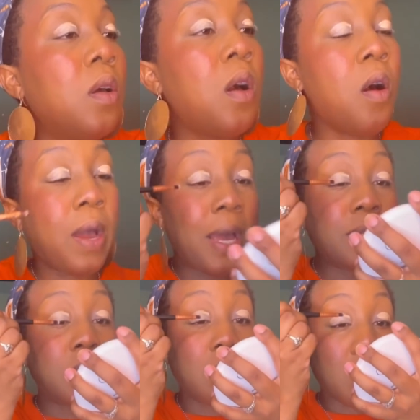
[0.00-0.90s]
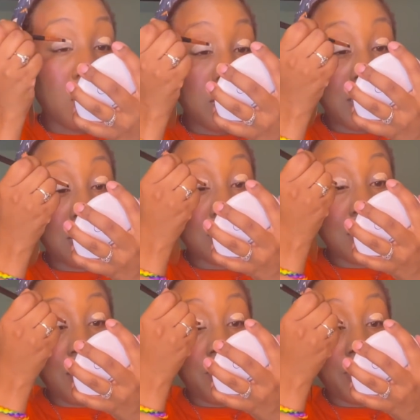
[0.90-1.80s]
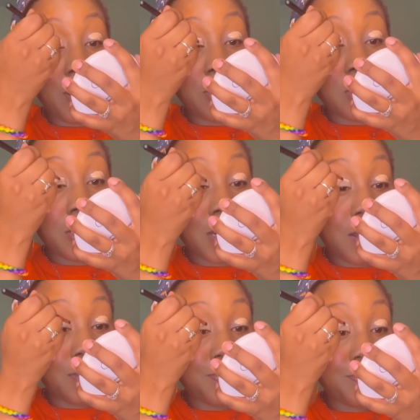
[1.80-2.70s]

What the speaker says: Okay, so here's another thing, Trisha.